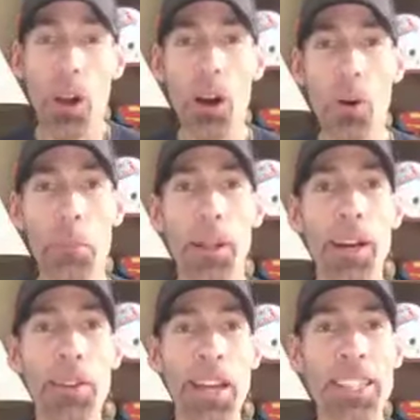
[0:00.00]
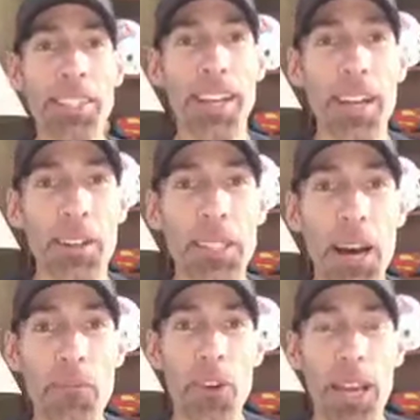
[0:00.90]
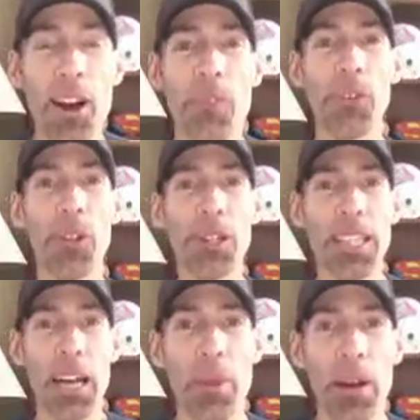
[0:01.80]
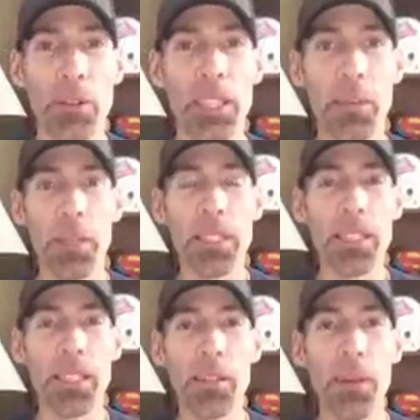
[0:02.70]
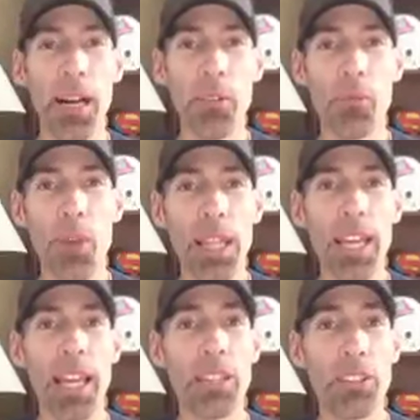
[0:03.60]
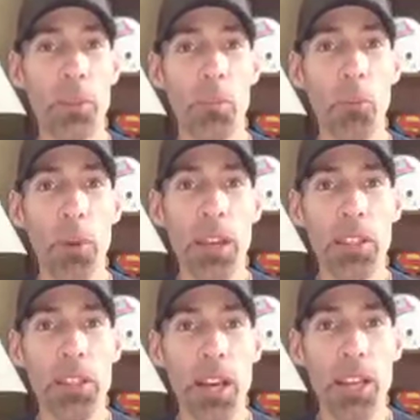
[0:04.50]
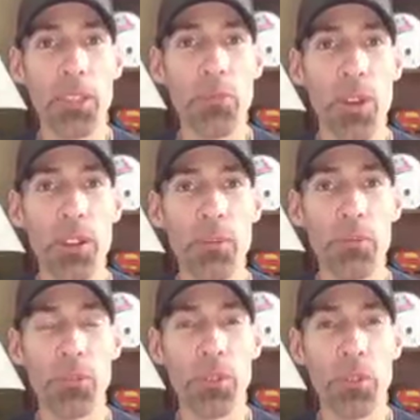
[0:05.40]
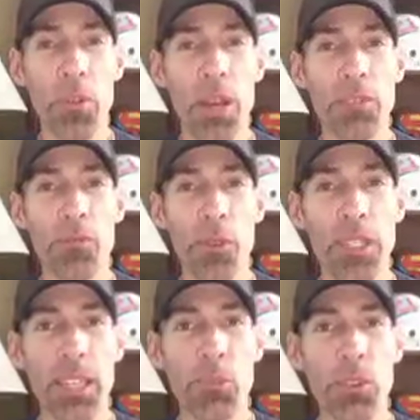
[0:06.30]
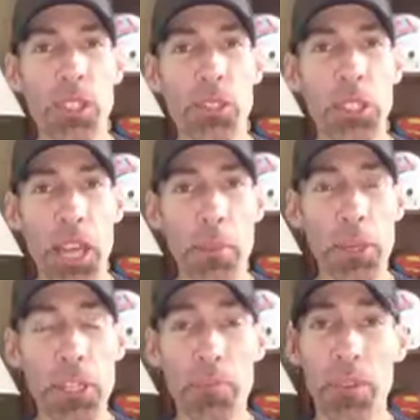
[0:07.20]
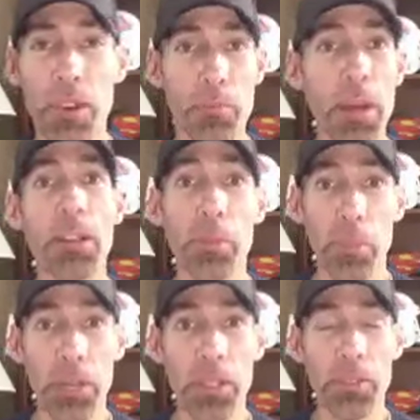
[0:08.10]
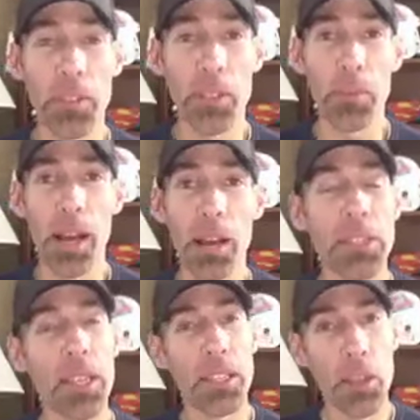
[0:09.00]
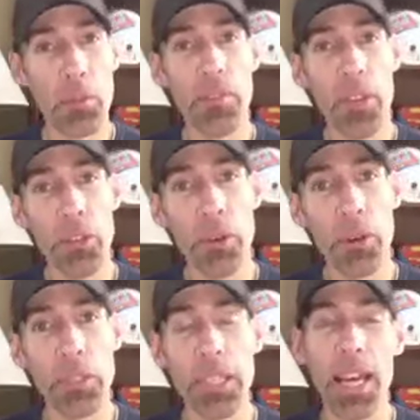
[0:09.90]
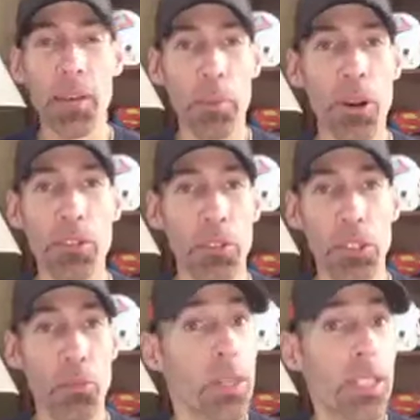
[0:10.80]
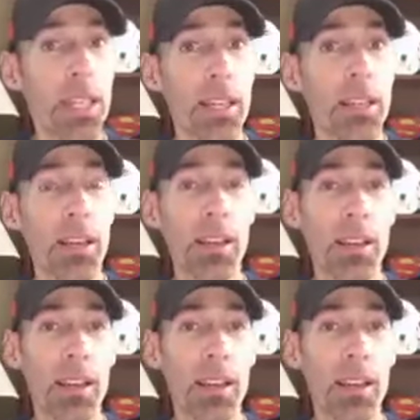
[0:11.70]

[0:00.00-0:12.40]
Oh, a player that hasn't gone out on top for an awful long time now is Tim Lincecum. Relegated to the bullpen in the Giants run to the 2014 World Series Championship. Barely appeared even in the playoffs. A little bit of injury to his neck, but also just wasn't needed.